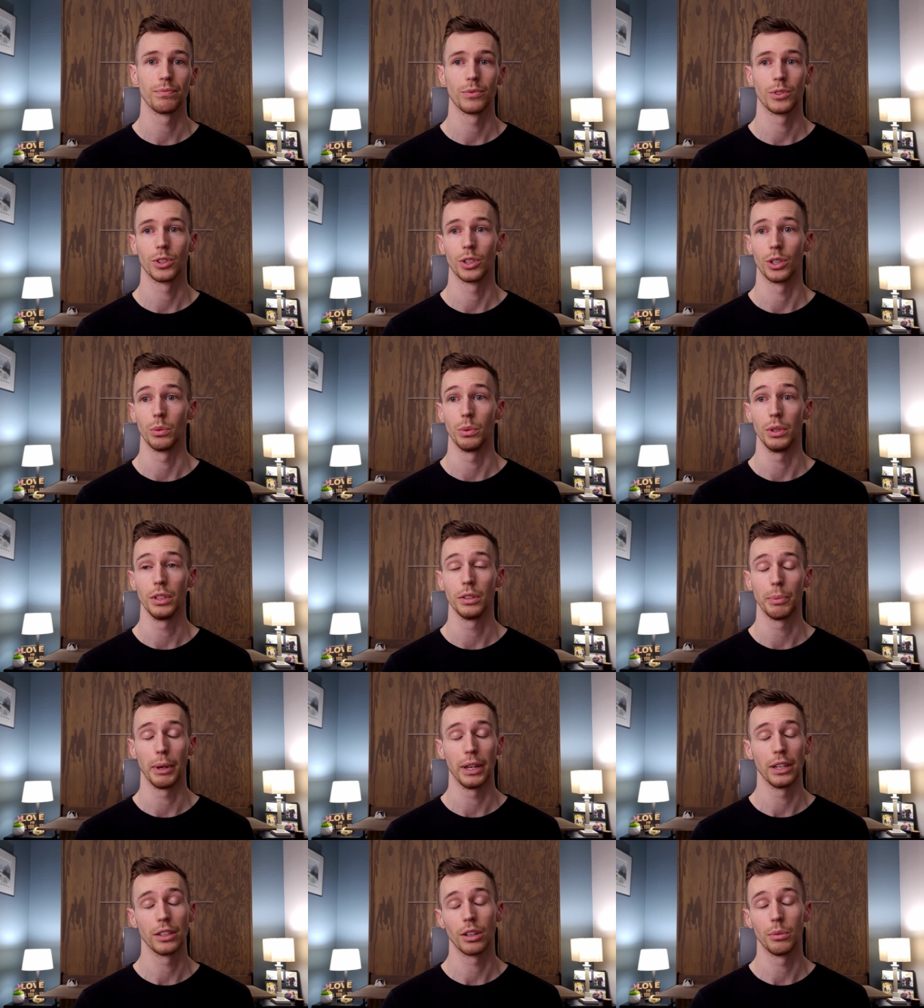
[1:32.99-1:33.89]
So we
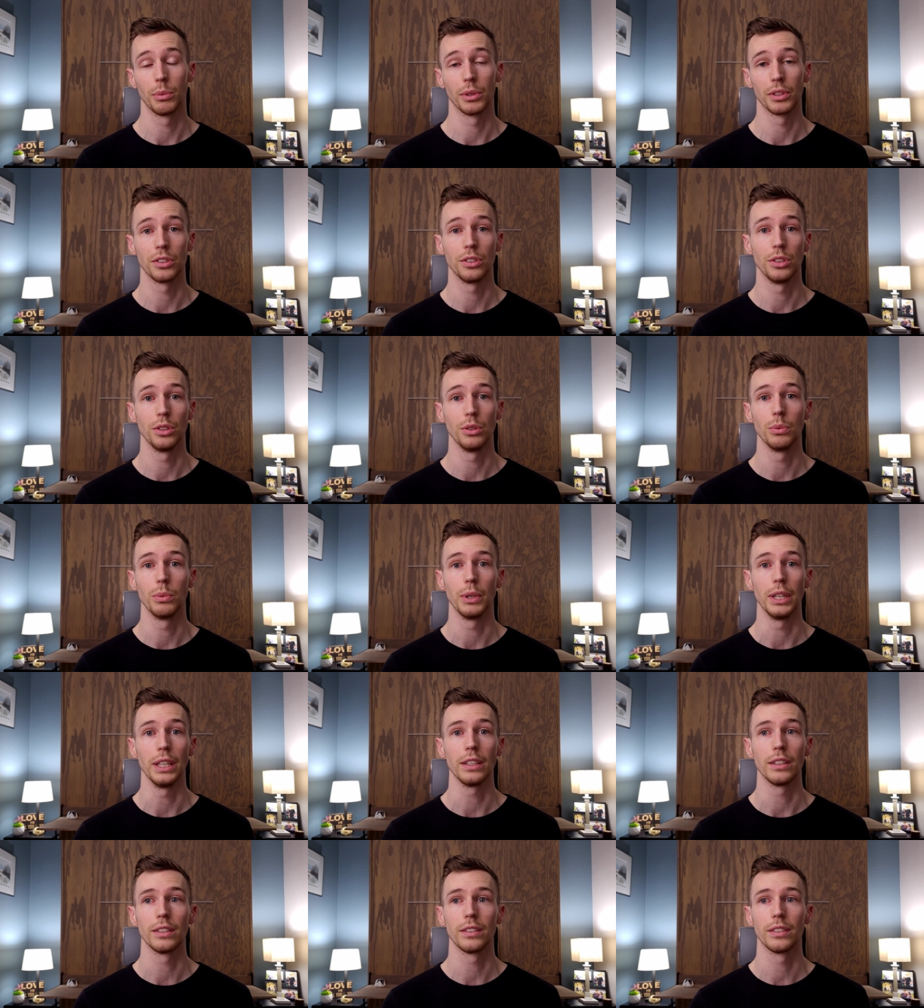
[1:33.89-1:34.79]
spent almost 2
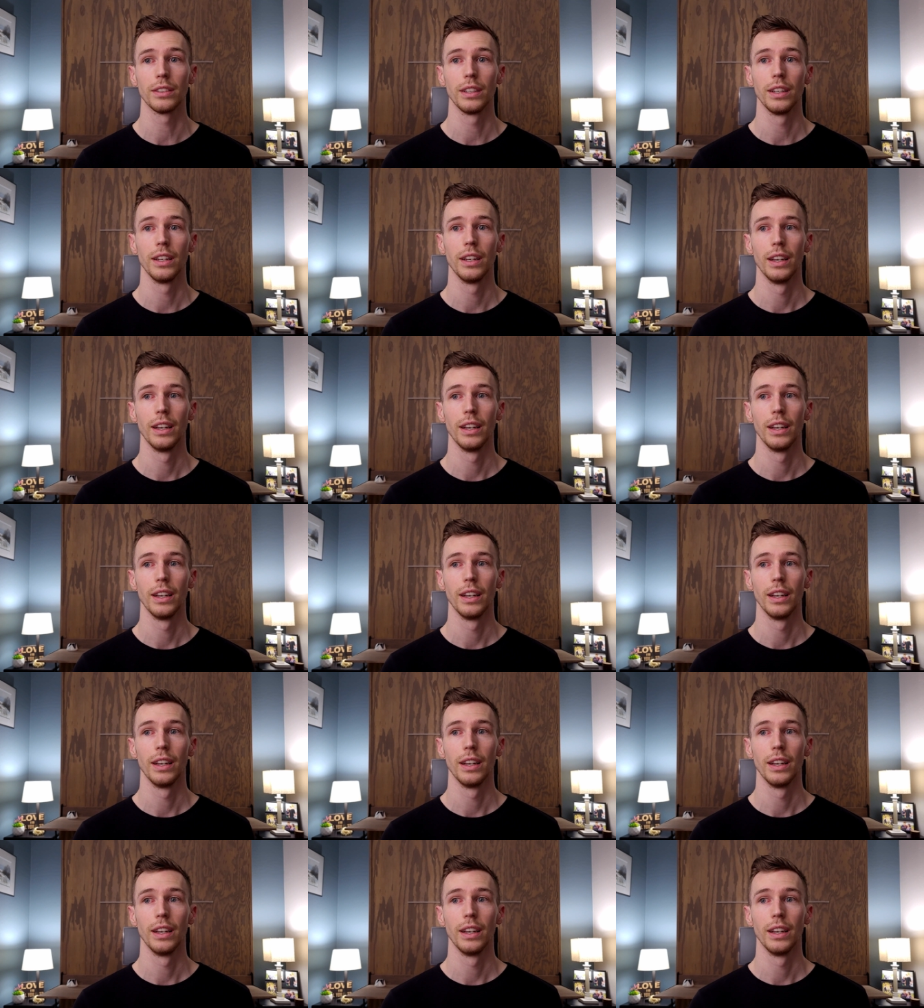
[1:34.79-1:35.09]
weeks